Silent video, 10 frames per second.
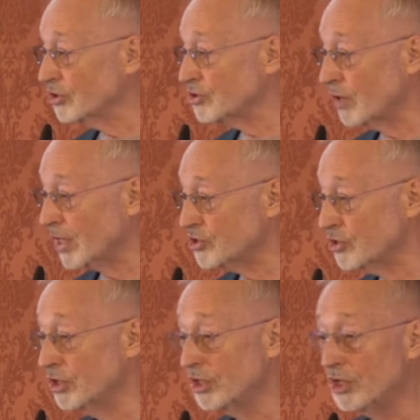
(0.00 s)

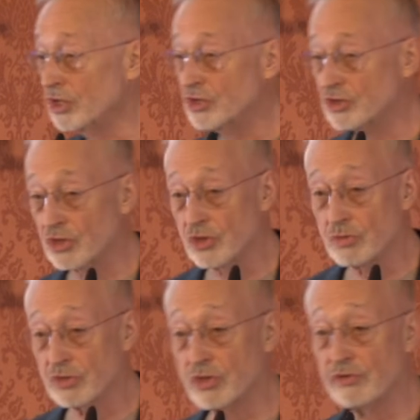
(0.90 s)
structure. So the
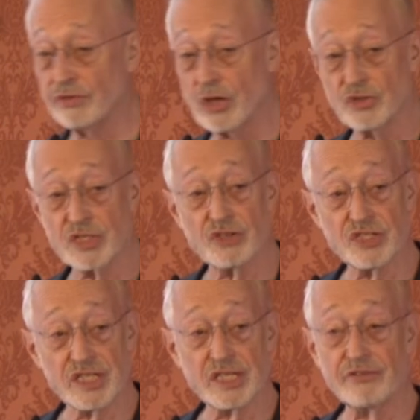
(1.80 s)
return flows are
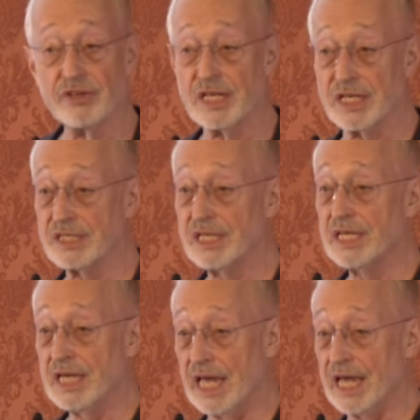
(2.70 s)
significant
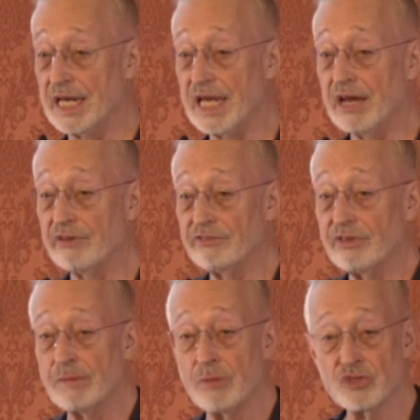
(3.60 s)
and have
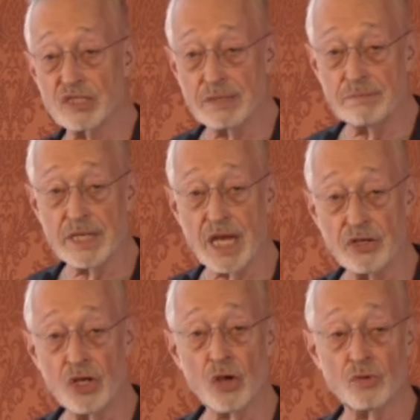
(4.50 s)
mostly been
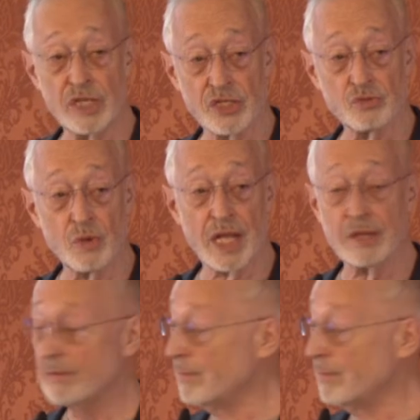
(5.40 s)
unknown as well.